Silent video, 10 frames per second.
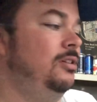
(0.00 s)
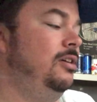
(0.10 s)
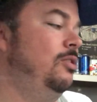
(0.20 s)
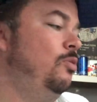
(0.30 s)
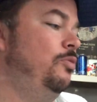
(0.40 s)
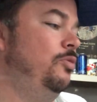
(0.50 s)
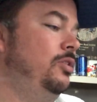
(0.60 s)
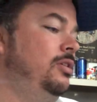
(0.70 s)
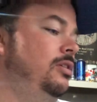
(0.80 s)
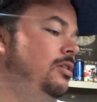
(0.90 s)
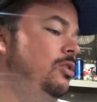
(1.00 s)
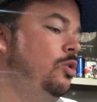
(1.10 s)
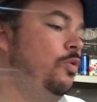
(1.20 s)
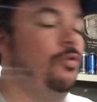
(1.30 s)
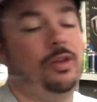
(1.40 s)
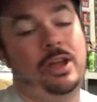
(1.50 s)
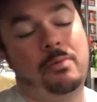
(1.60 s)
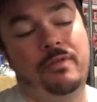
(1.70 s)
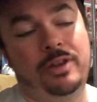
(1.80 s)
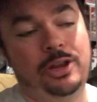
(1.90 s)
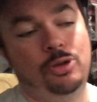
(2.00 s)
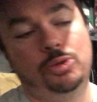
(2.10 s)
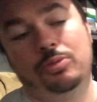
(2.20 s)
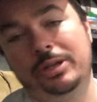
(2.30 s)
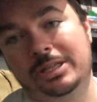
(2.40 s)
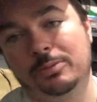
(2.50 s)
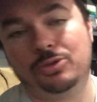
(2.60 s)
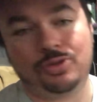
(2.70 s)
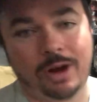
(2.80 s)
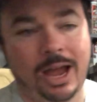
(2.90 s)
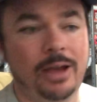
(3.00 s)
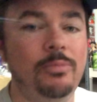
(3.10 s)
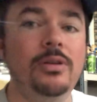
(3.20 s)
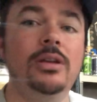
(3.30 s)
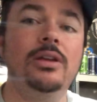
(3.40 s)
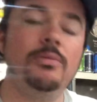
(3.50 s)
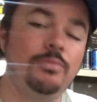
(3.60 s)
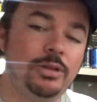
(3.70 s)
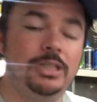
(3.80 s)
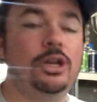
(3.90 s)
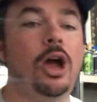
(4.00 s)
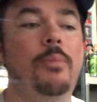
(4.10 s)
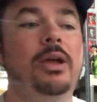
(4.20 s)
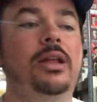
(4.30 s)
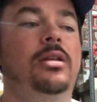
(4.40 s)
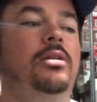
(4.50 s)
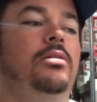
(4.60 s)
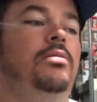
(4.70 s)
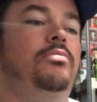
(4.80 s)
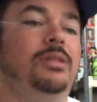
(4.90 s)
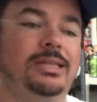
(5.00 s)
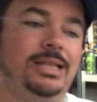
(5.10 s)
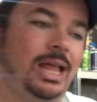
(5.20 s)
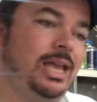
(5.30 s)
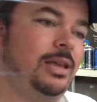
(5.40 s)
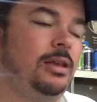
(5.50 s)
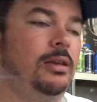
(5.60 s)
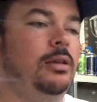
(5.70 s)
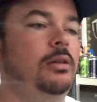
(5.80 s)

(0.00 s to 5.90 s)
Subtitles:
Hopefully you like my videos. Please subscribe. Please comment. Please like.